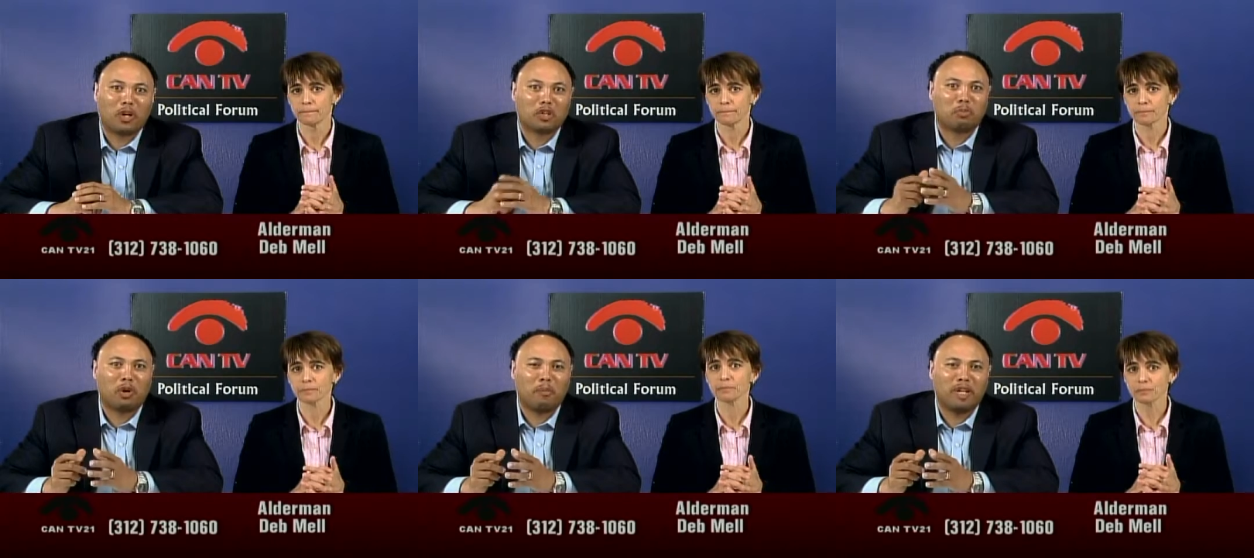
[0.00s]

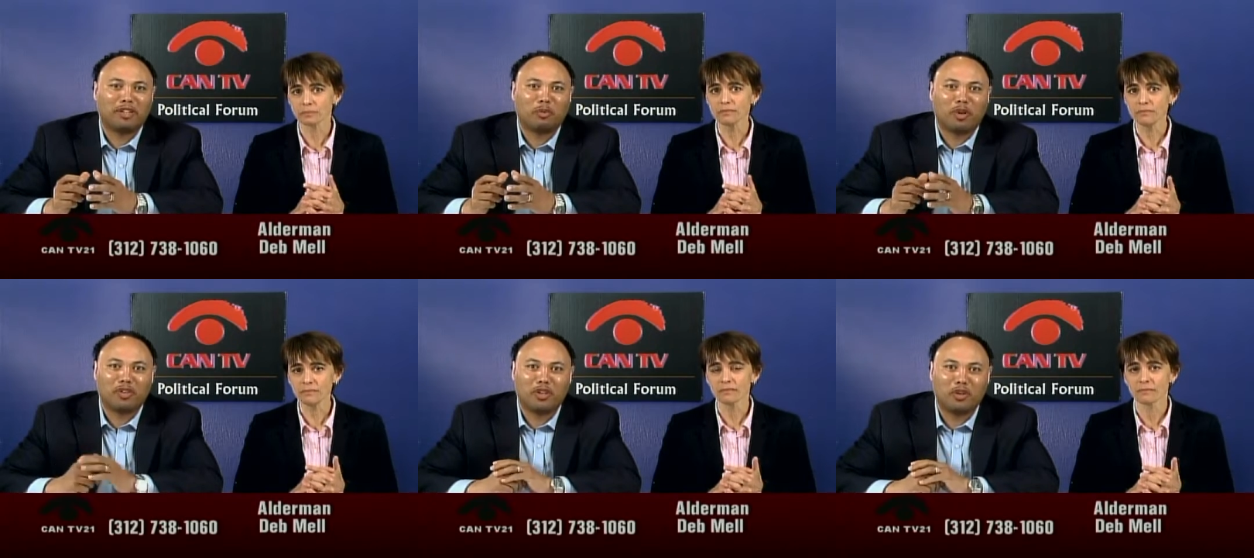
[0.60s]
Speaker 1: experimenting
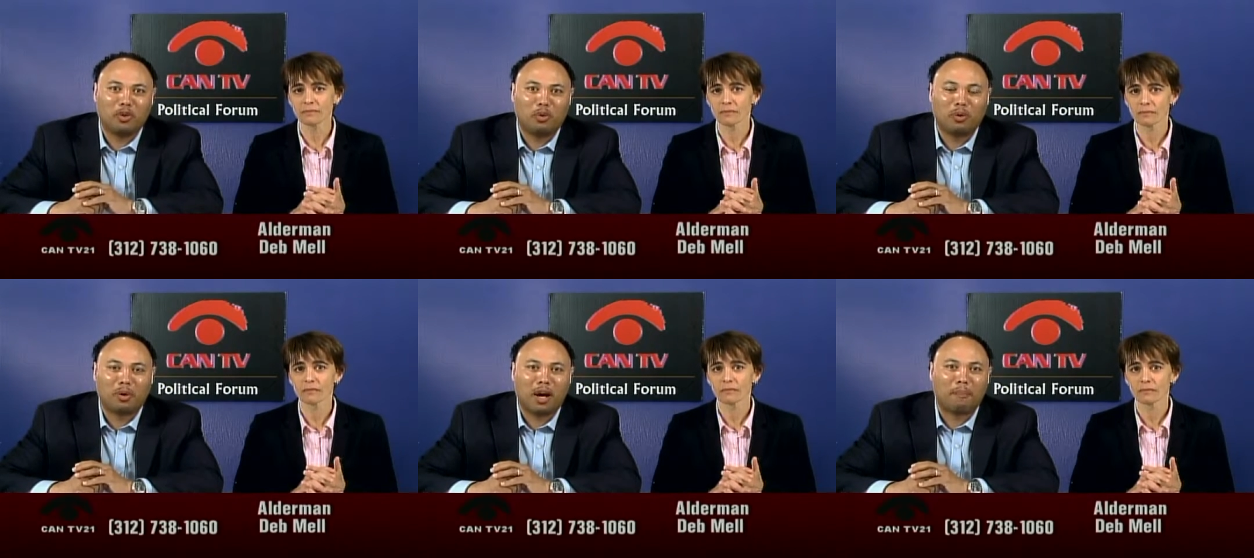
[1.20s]
with the new
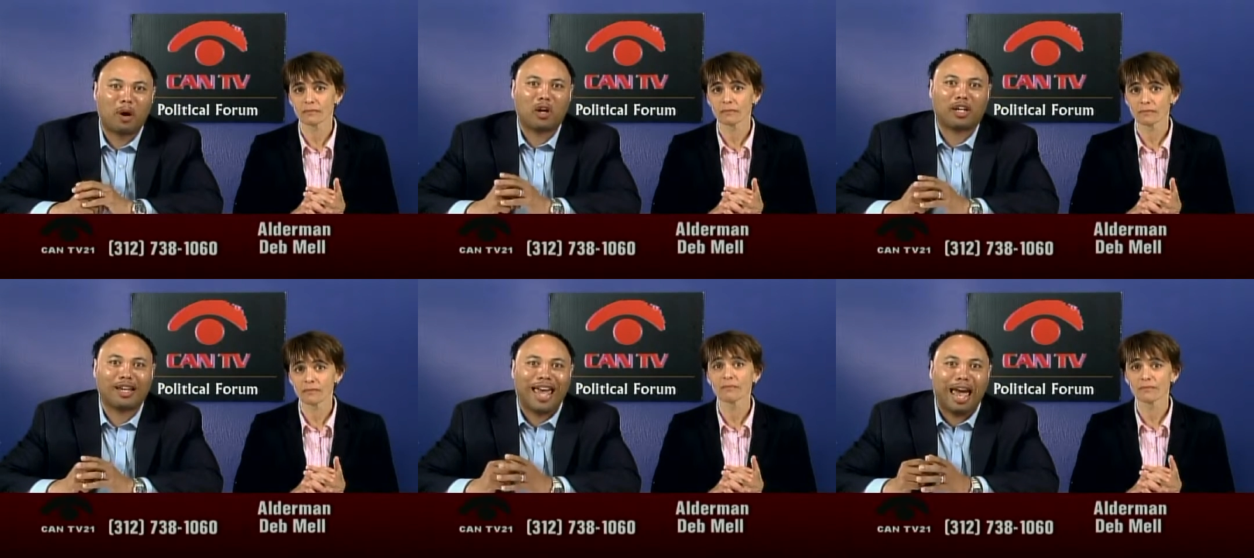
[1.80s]
uh,
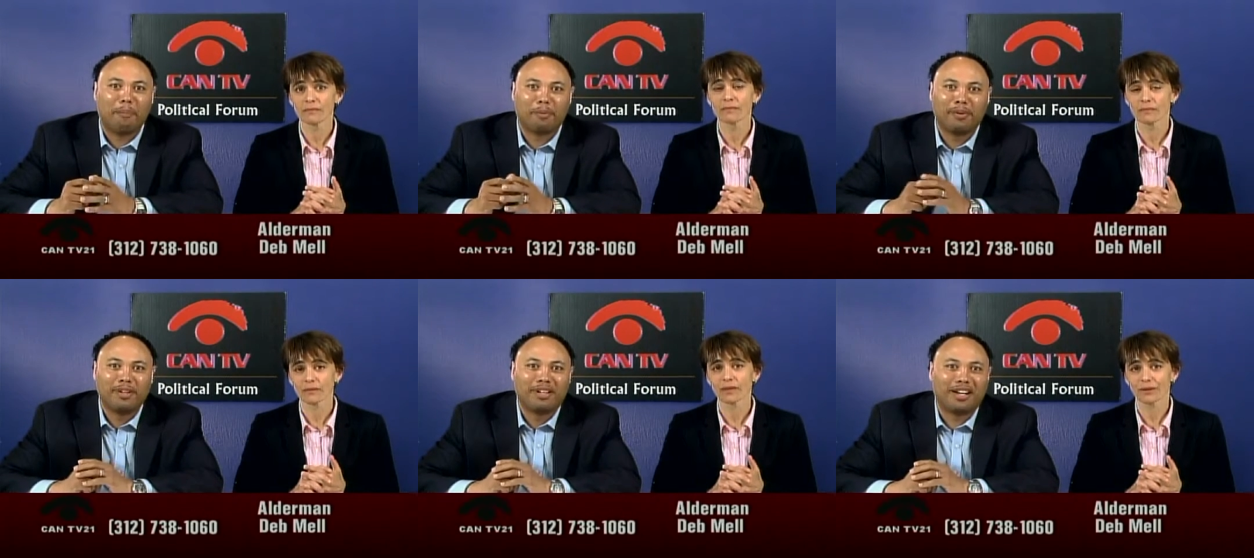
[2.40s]
parking app.
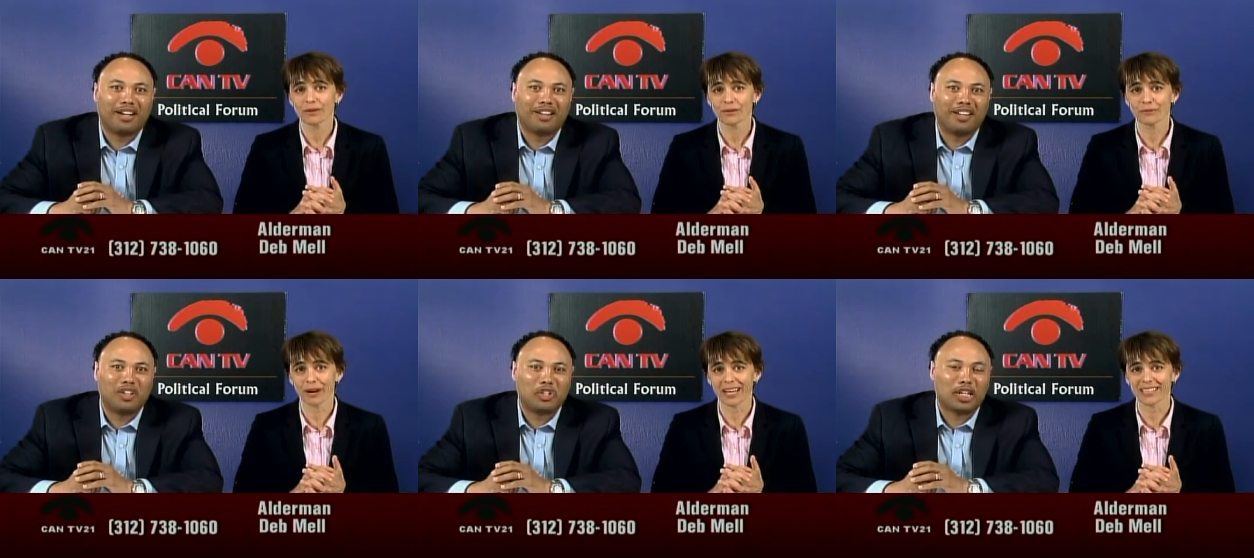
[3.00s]
Uh, in
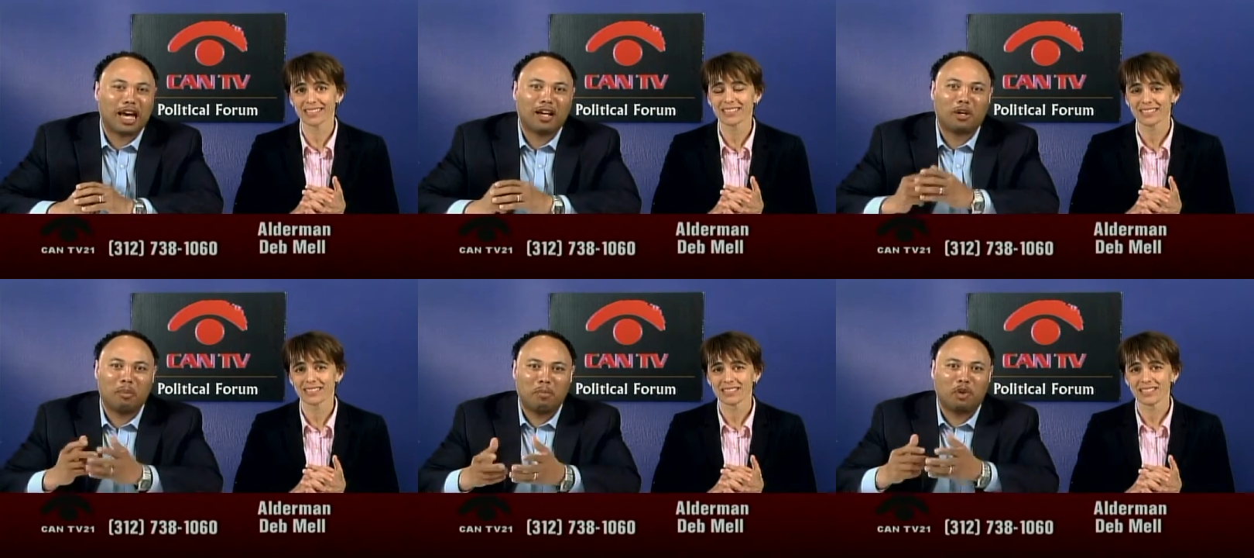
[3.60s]
right. Chicago,
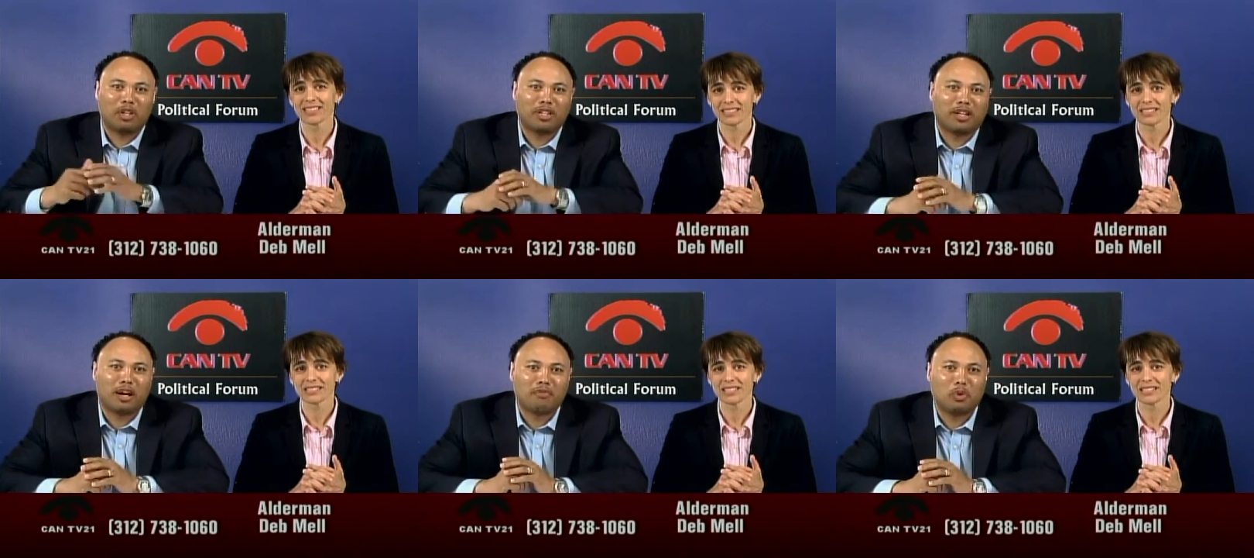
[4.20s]
maybe you could
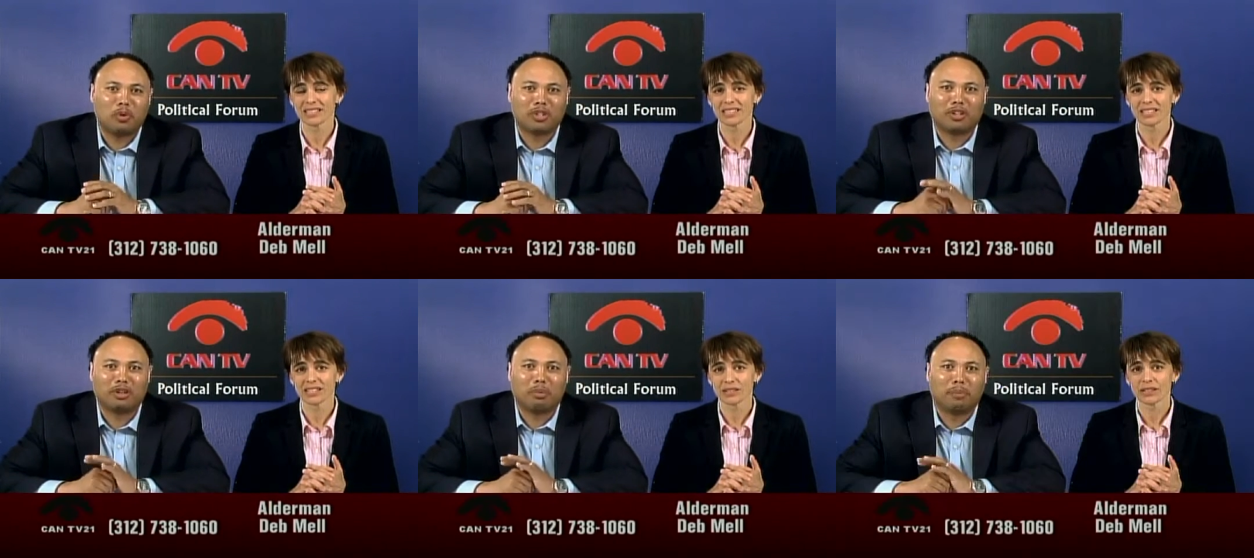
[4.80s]
tell our viewers a
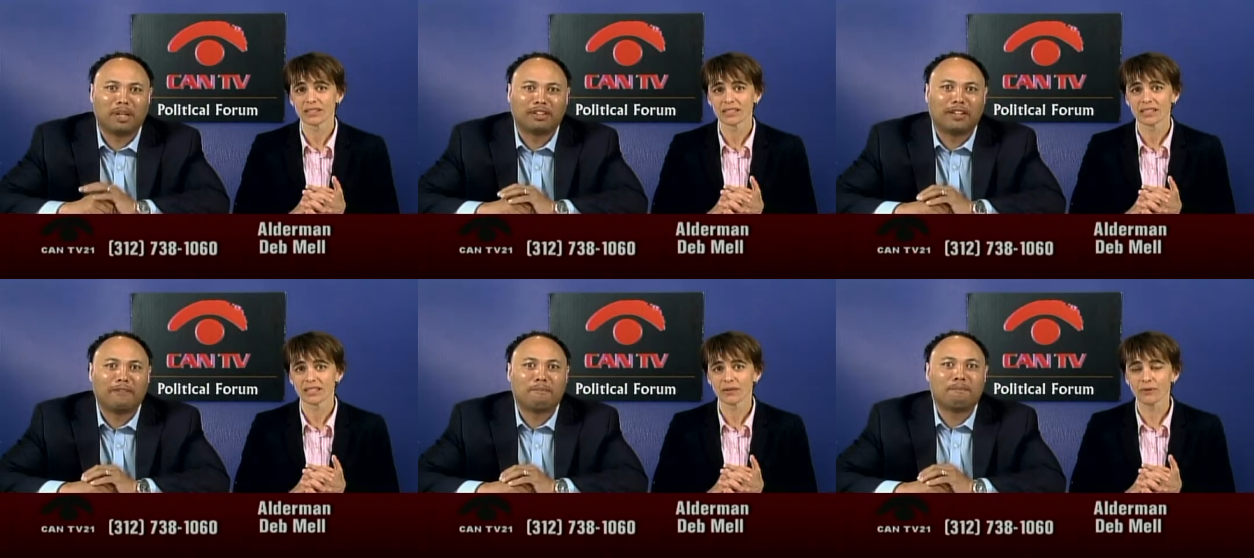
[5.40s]
little bit about that.
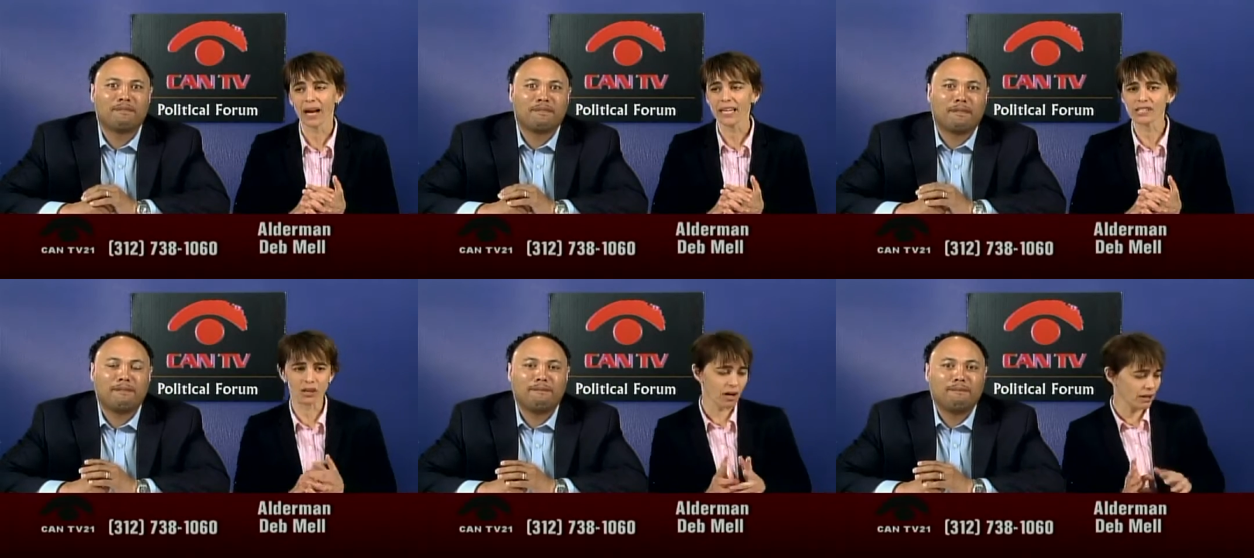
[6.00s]
Speaker 2: Right, it's
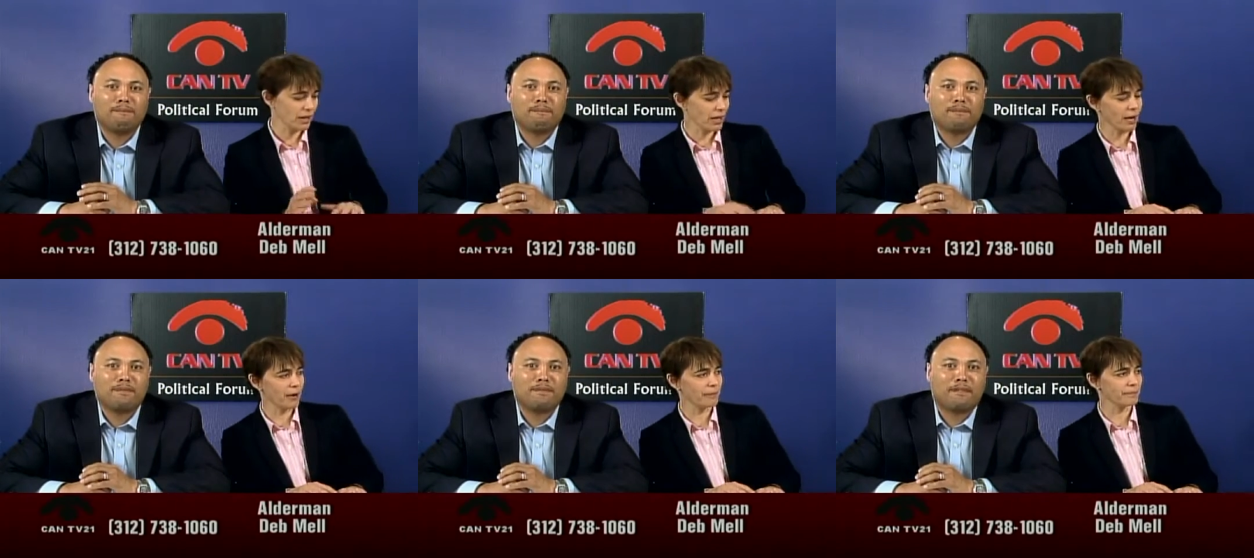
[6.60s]
called.
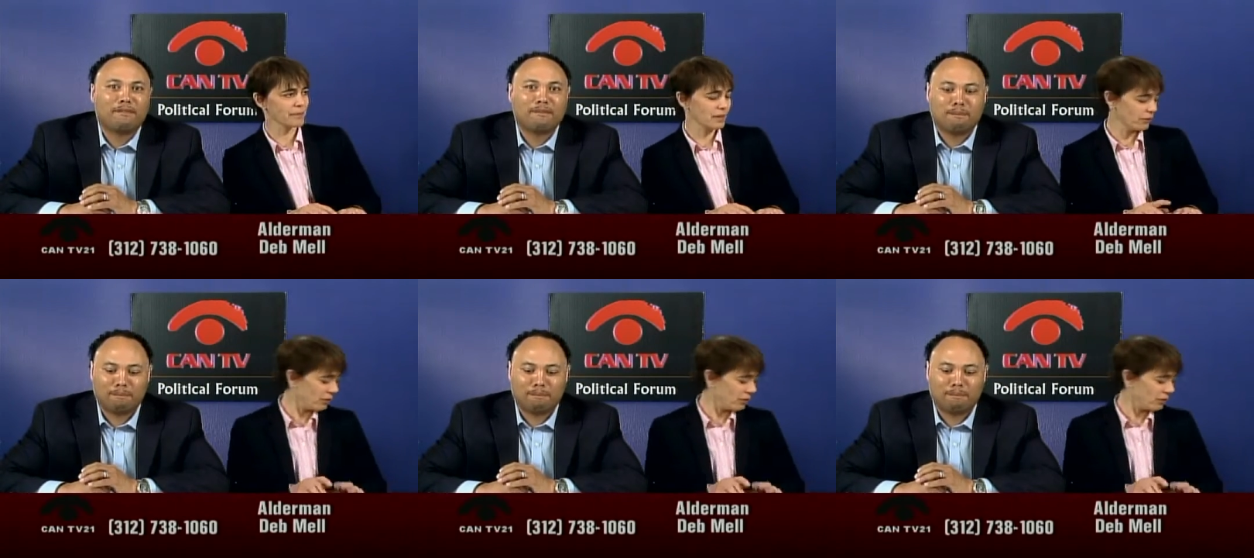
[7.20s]
Um, oh,